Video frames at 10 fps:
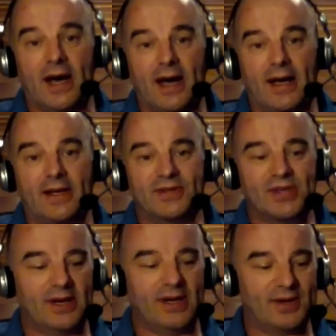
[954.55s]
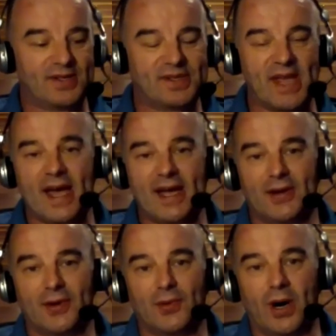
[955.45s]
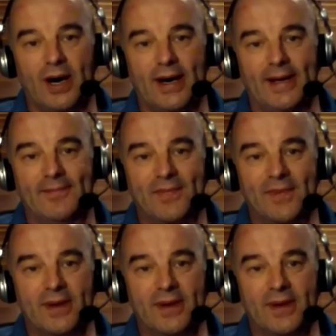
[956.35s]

I can certainly understand why,